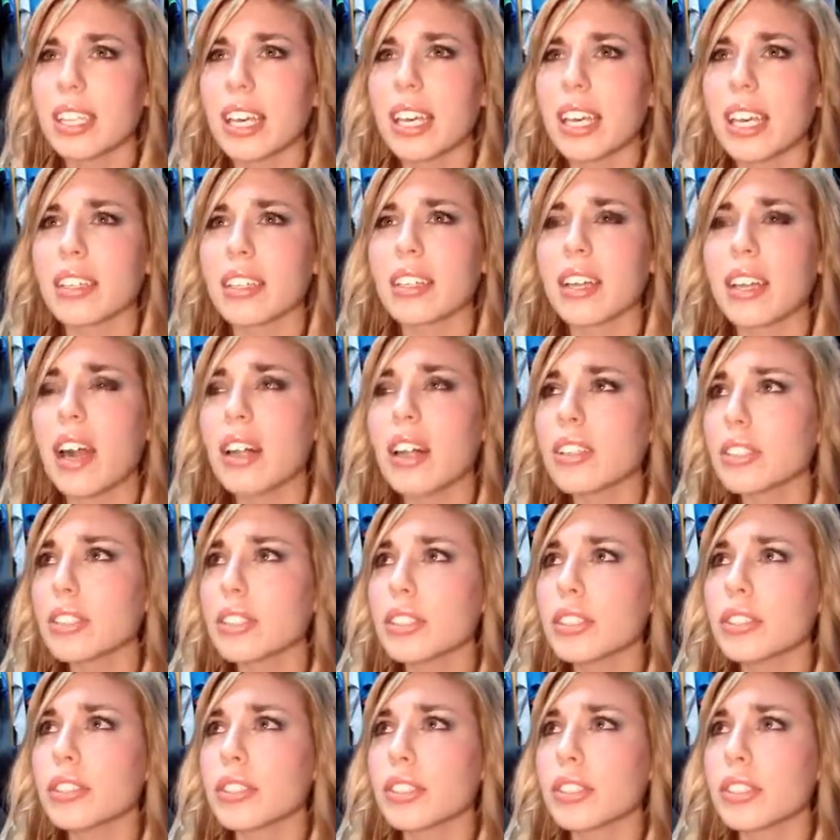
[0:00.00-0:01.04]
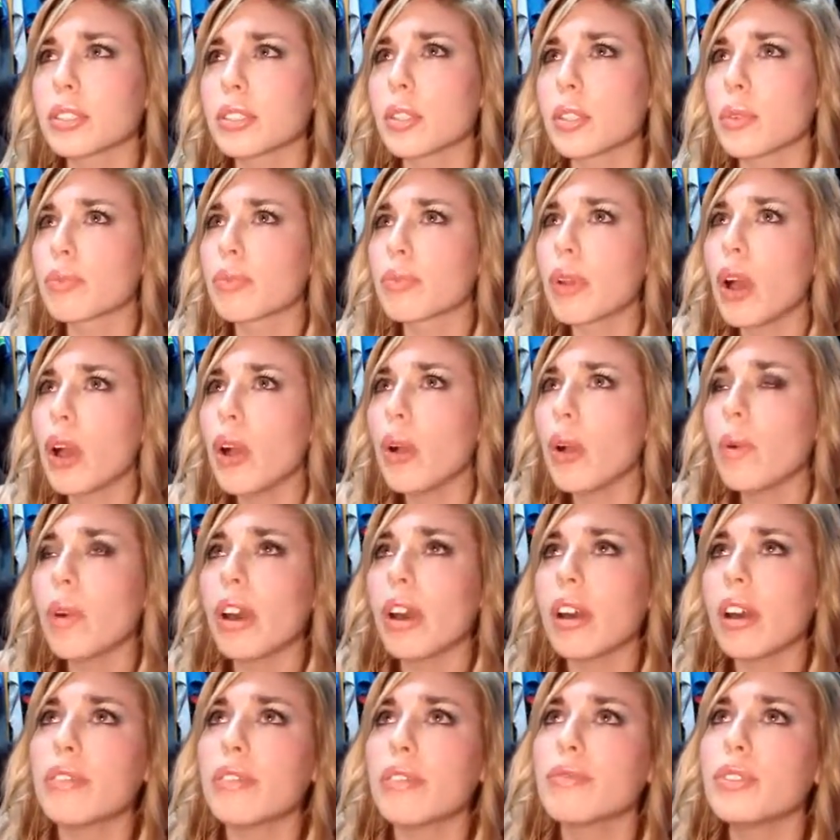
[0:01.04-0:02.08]
The colors, there's a row
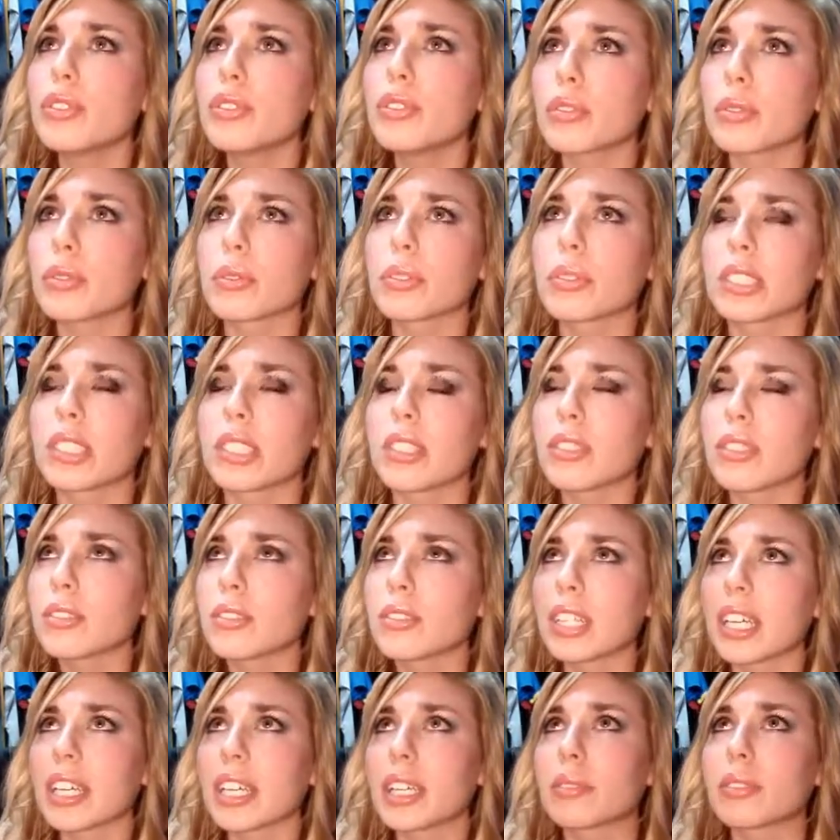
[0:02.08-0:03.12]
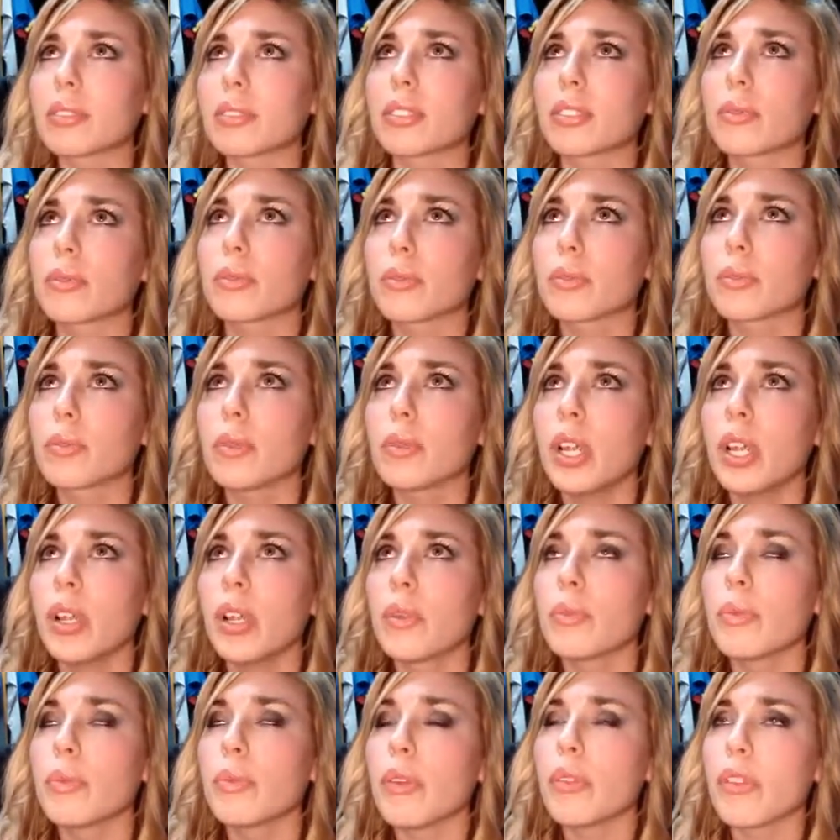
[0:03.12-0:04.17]
of neutrals that looked like it was a
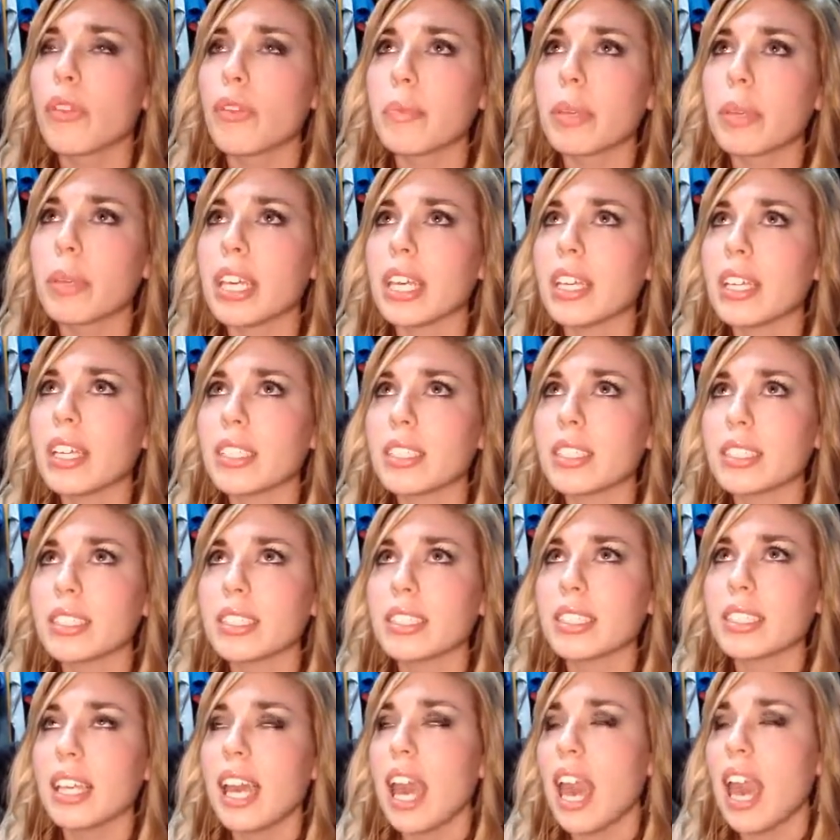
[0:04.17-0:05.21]
row of pinks.